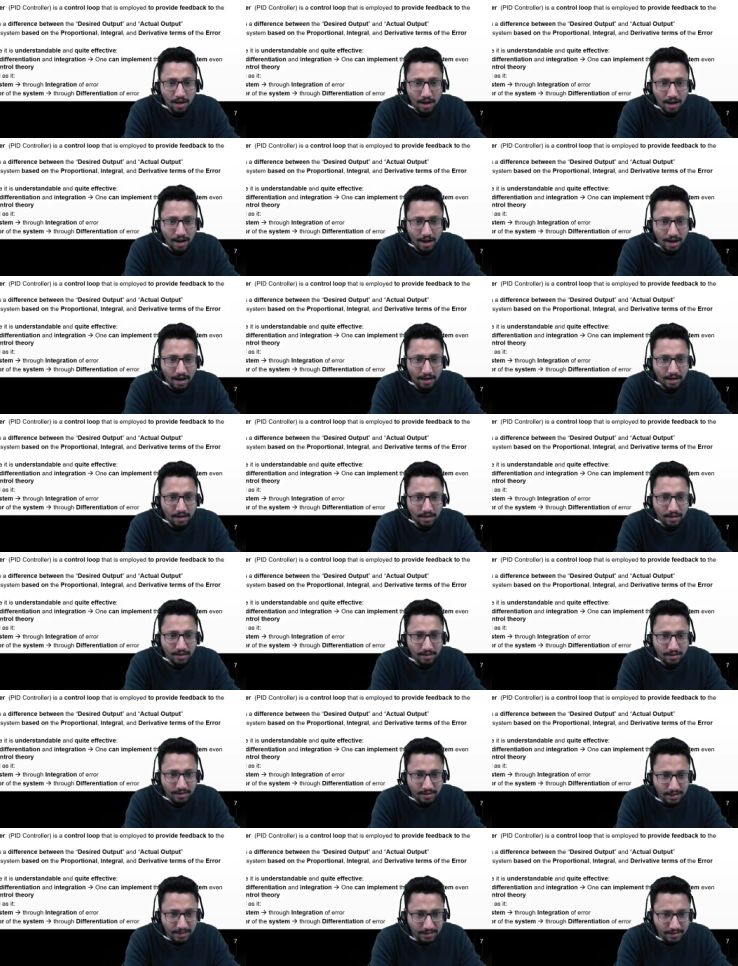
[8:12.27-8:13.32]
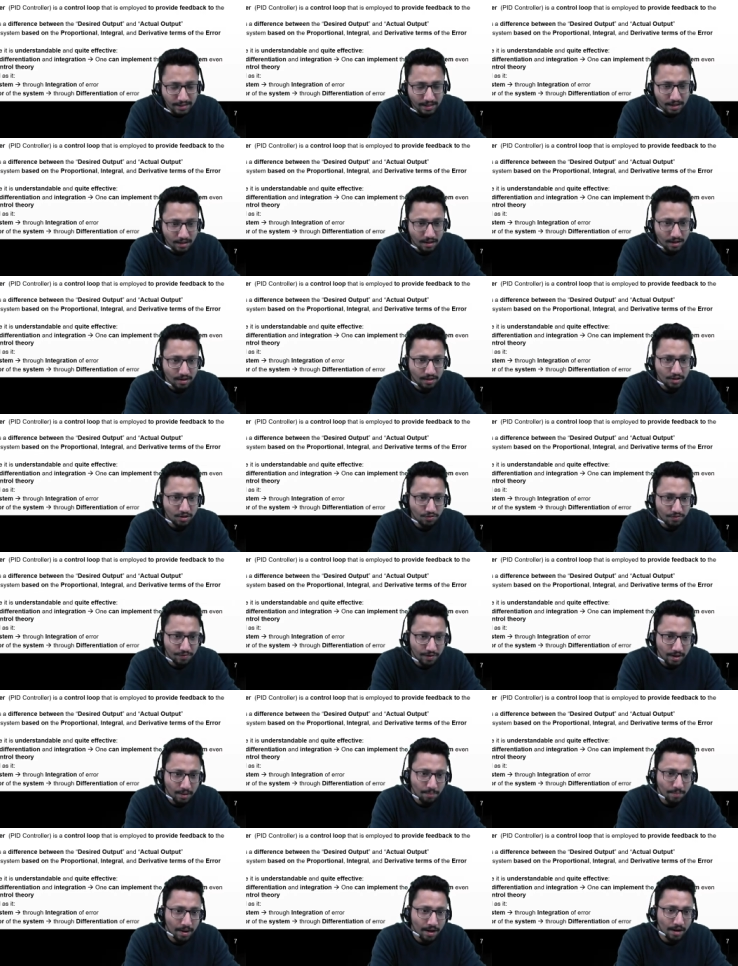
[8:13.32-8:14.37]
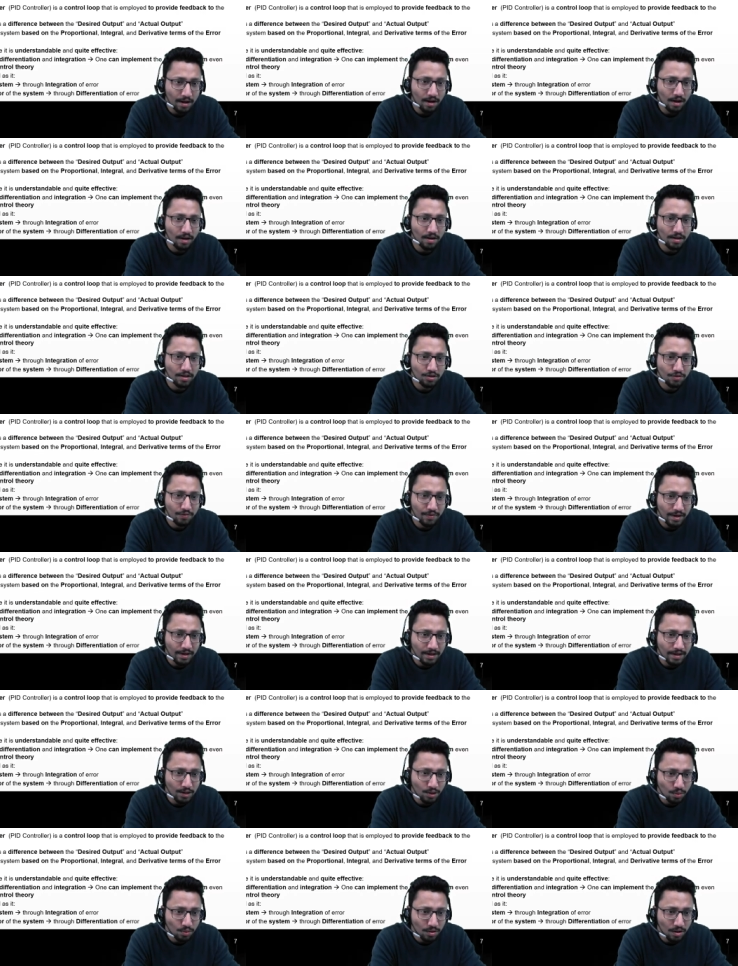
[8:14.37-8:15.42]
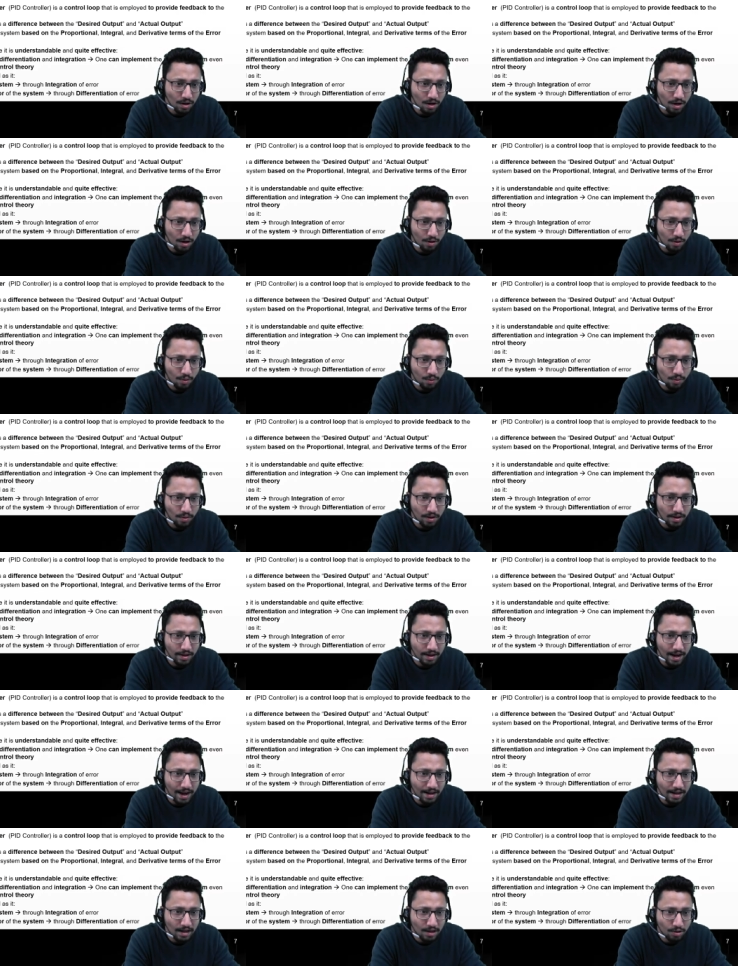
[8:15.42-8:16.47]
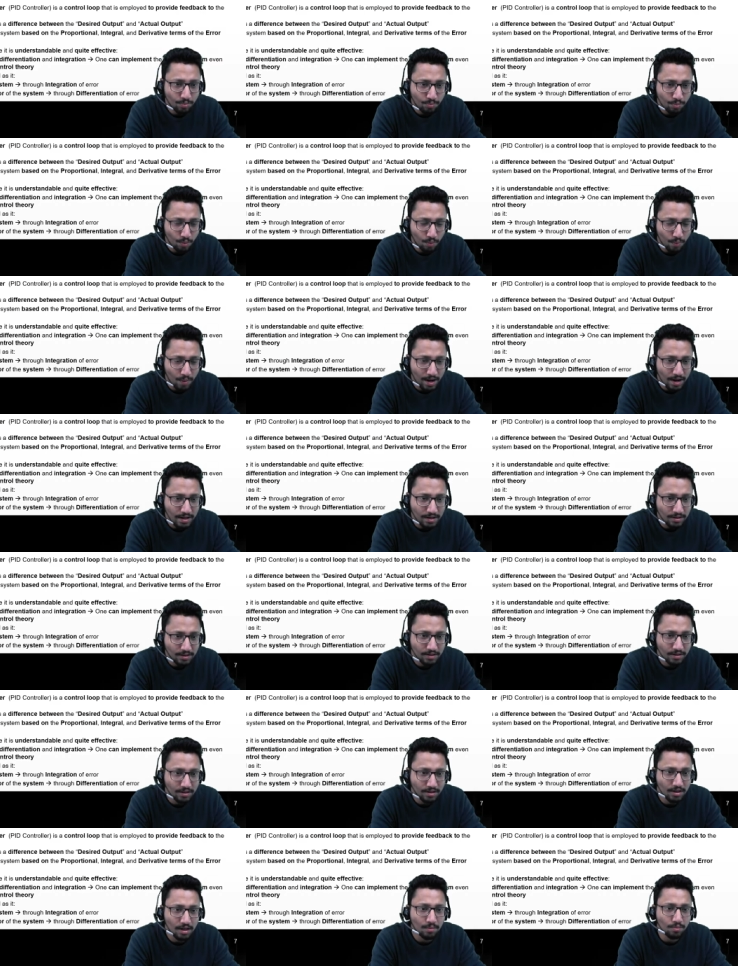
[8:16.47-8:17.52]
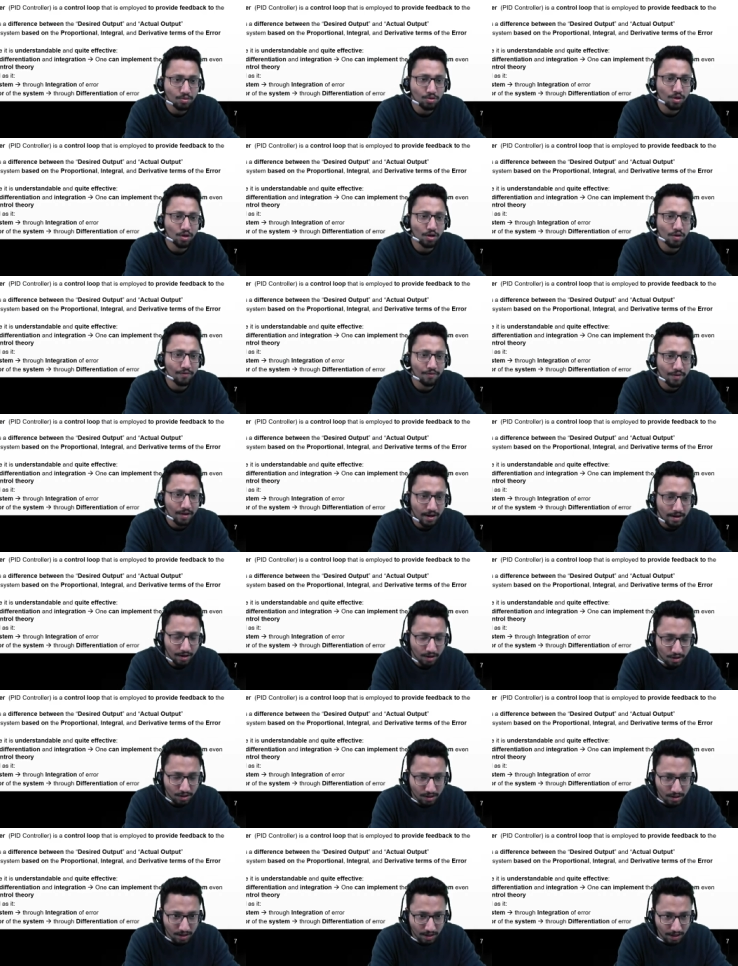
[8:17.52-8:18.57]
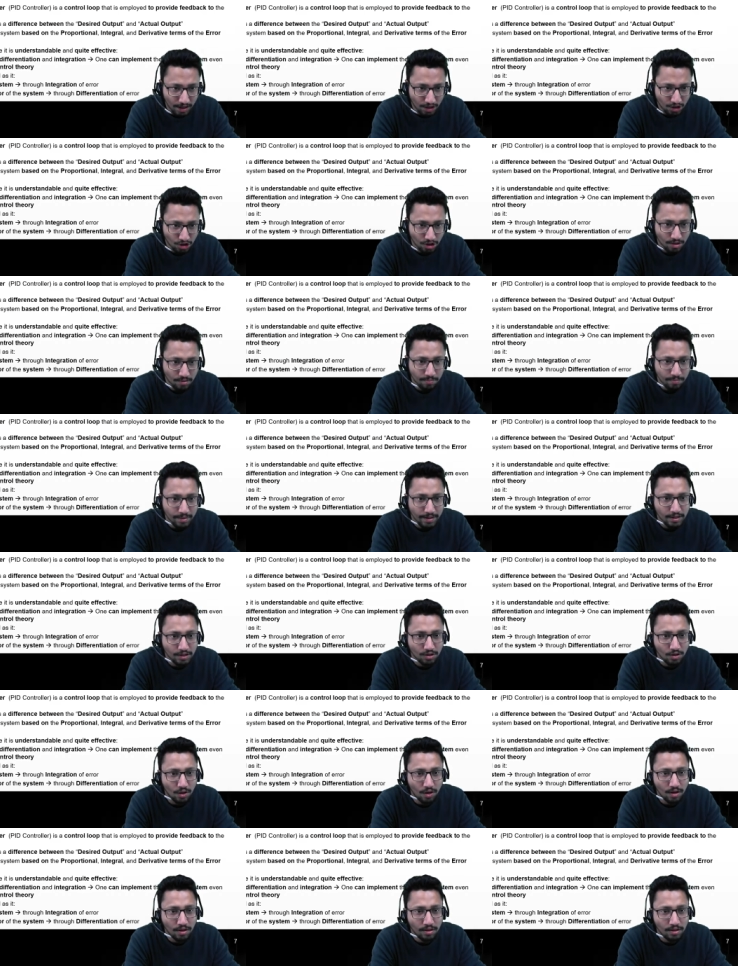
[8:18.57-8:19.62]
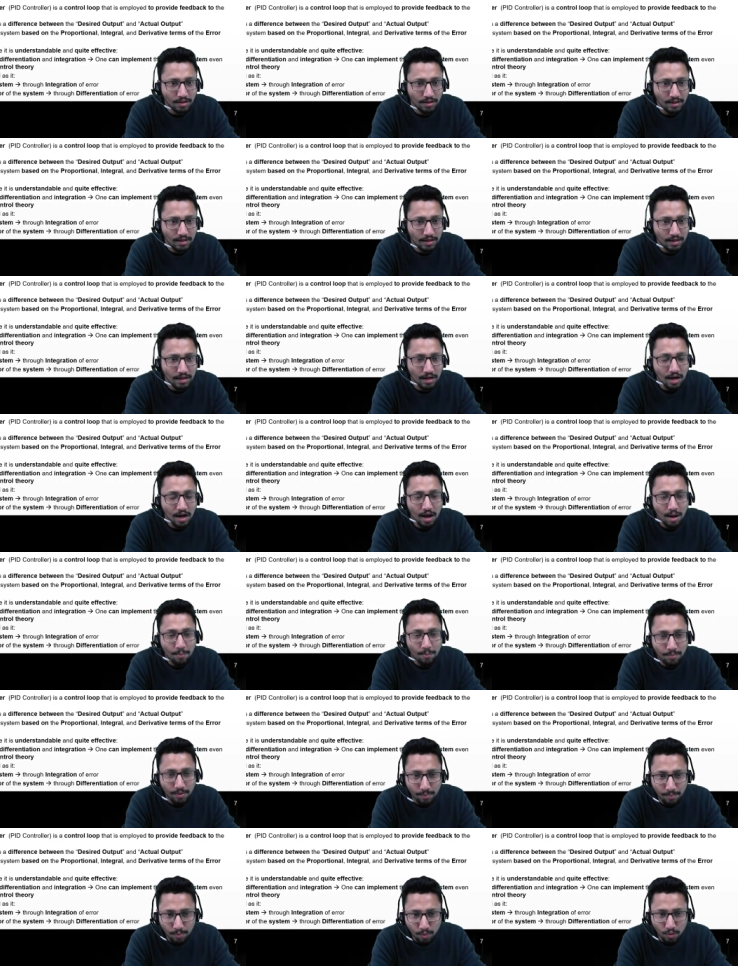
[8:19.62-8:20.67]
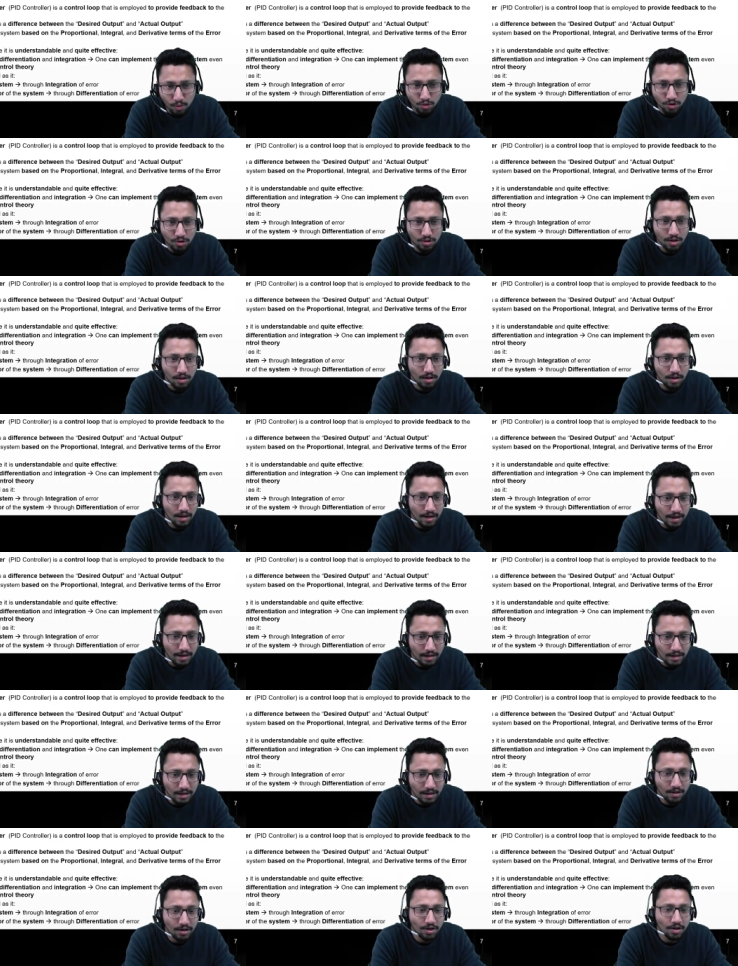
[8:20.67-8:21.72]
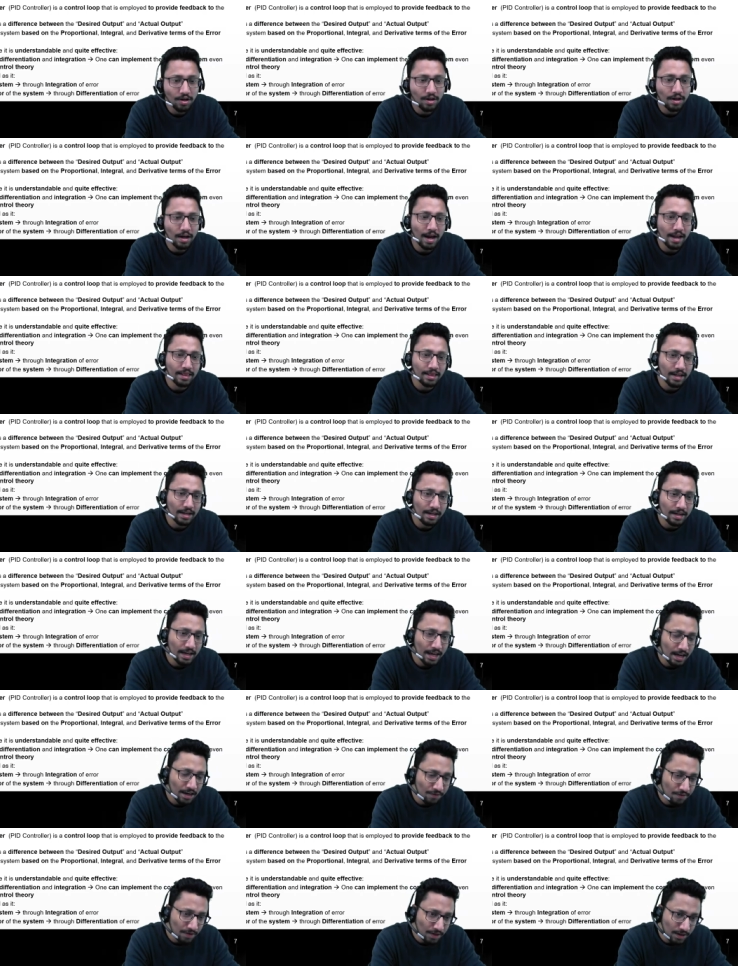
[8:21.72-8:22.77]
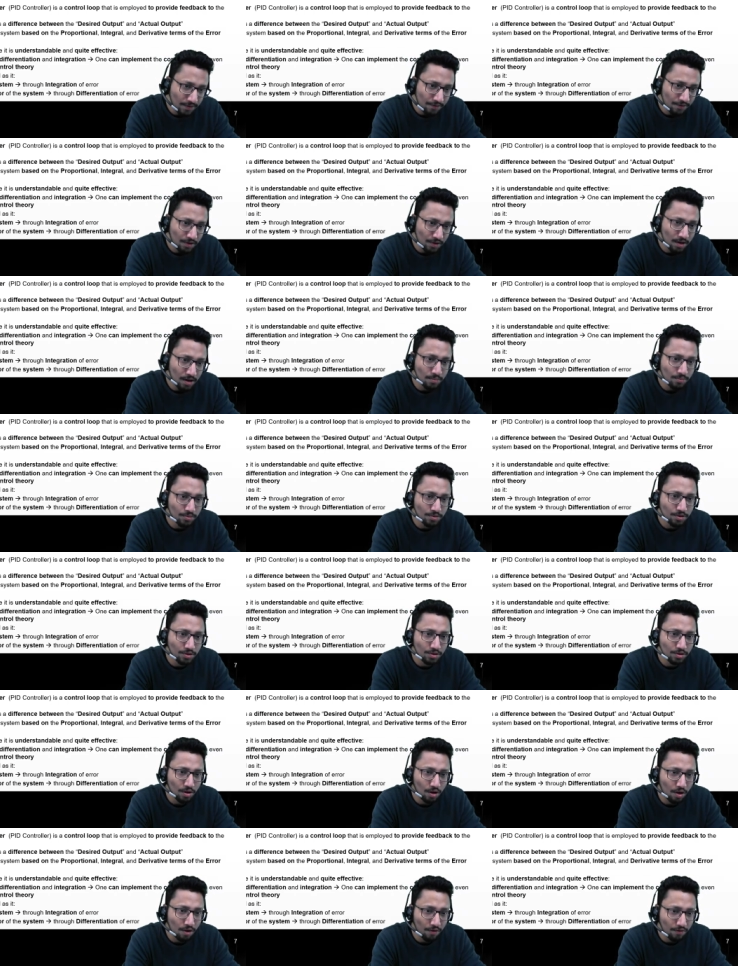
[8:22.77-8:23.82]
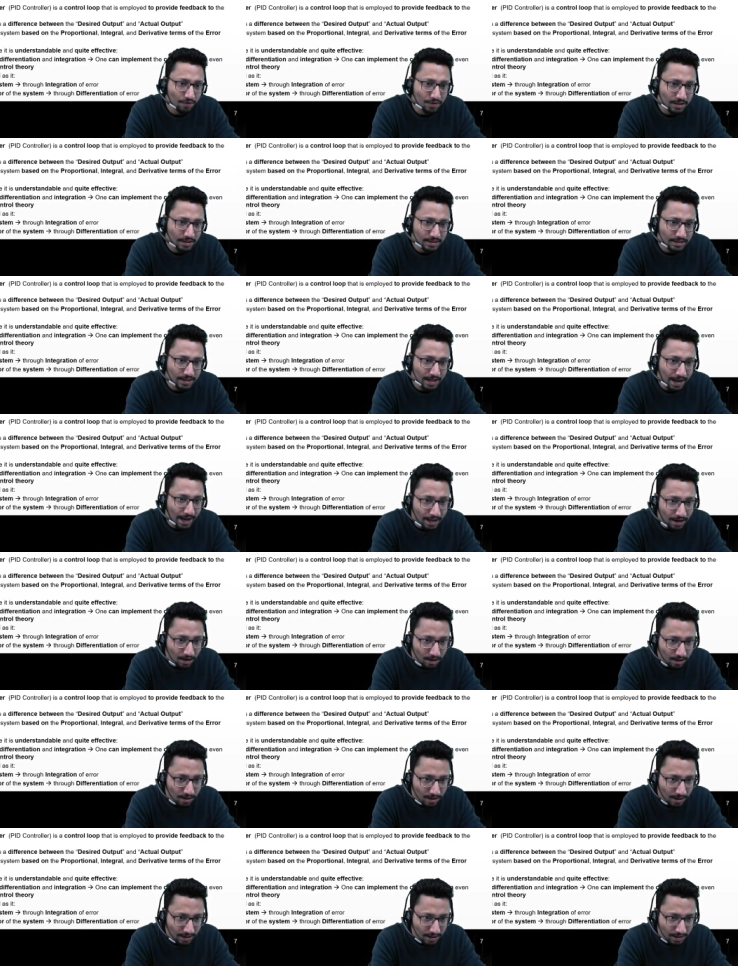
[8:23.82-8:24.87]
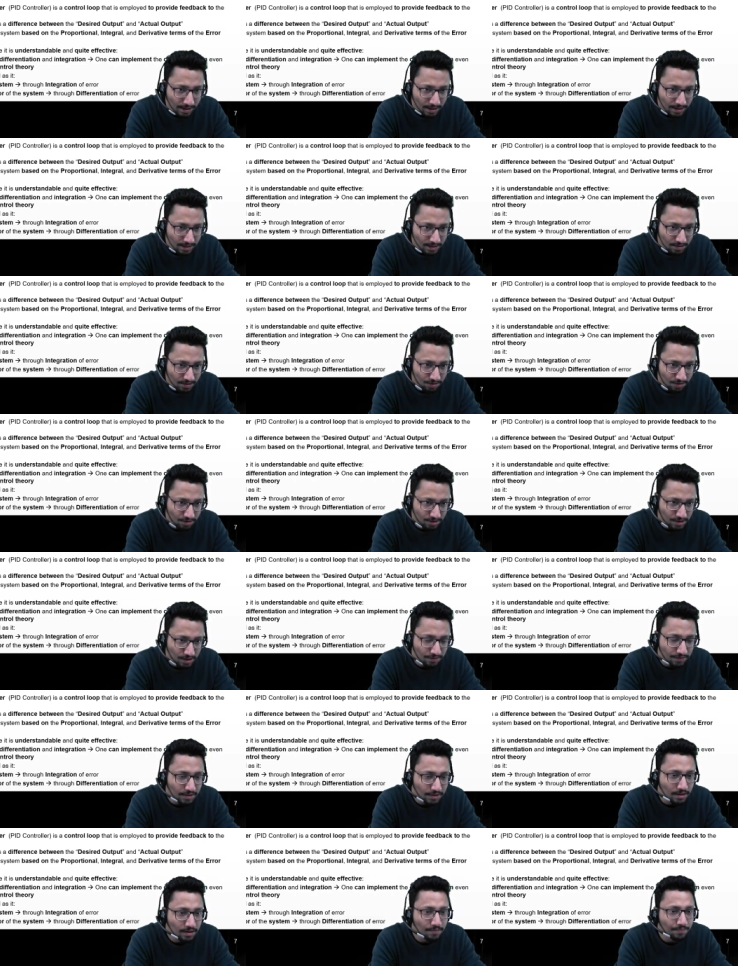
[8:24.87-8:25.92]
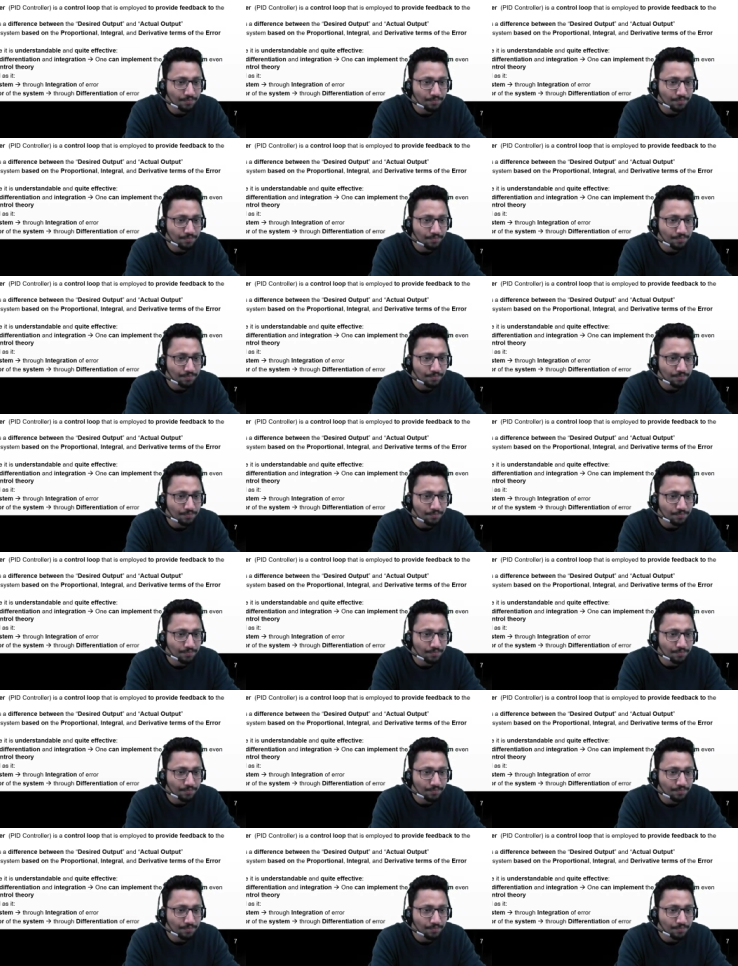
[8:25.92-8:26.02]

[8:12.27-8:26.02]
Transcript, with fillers: And this error is fed back uh, is fed into the controller, and it provides some sort of correct correction based on the proportional integral and the derivative terms of this error that it is receiving.